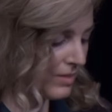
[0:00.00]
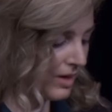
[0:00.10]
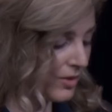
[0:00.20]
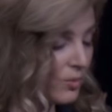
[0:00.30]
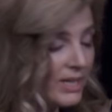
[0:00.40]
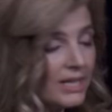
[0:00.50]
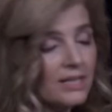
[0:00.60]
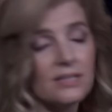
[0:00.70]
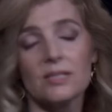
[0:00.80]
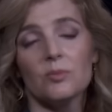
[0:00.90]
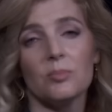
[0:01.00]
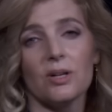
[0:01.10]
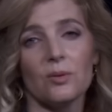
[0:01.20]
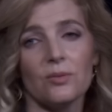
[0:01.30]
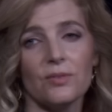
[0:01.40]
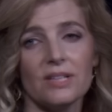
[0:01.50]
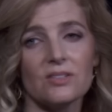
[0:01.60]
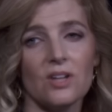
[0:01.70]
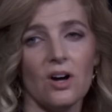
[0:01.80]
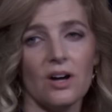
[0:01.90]
On the weekends, he would borrow a
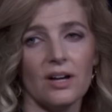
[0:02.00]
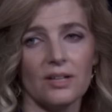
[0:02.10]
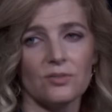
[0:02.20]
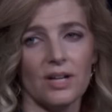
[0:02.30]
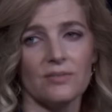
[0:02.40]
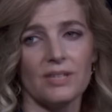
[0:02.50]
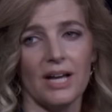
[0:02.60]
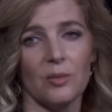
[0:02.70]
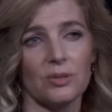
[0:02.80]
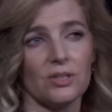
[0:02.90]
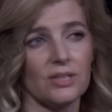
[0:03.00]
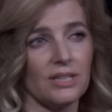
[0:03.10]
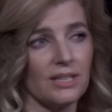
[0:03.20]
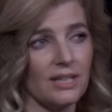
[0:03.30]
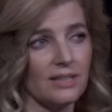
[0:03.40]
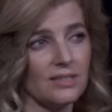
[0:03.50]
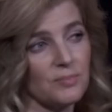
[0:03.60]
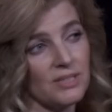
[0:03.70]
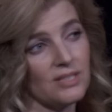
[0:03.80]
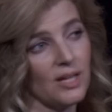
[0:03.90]
friend's car and drive to Albuquerque and
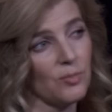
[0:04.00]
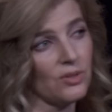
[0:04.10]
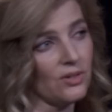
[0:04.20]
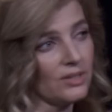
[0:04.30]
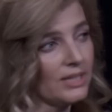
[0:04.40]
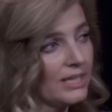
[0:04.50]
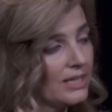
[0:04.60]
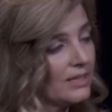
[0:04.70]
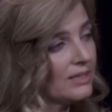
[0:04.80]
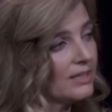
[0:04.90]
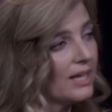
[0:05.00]
spend time with Arlene,